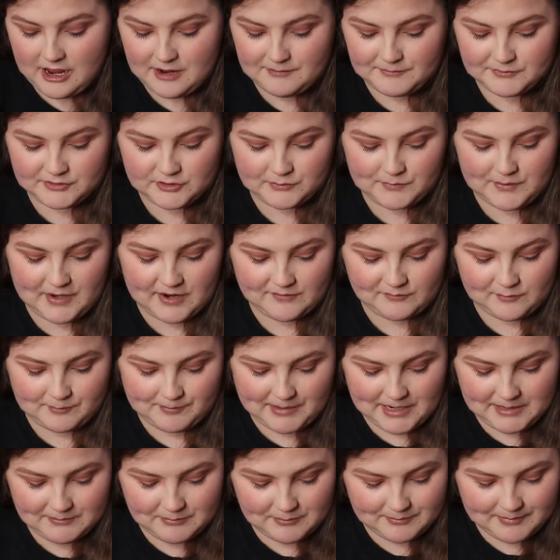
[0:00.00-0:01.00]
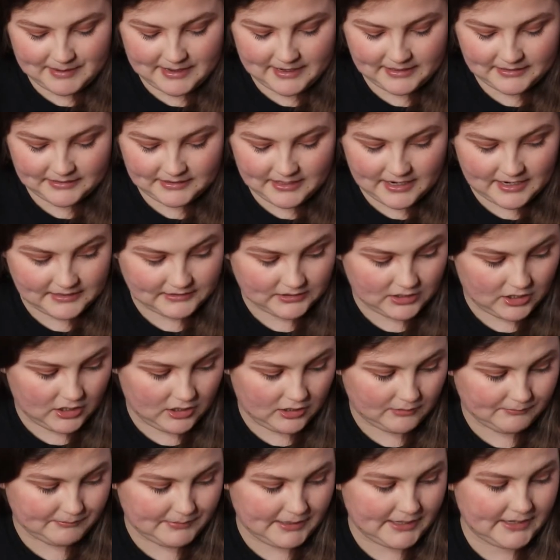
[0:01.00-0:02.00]
So we have a paperback and a
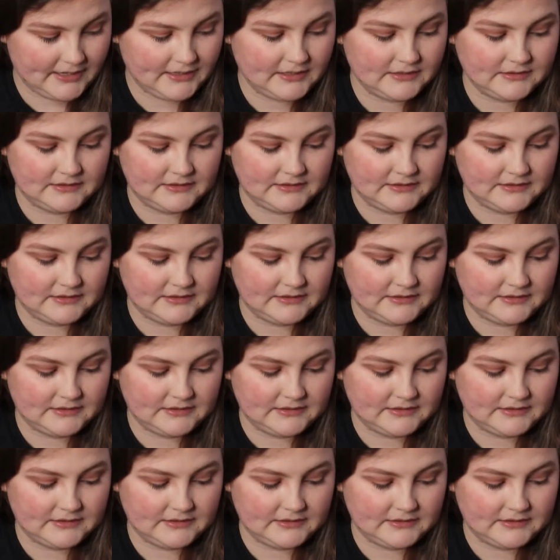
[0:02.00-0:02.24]
hardback.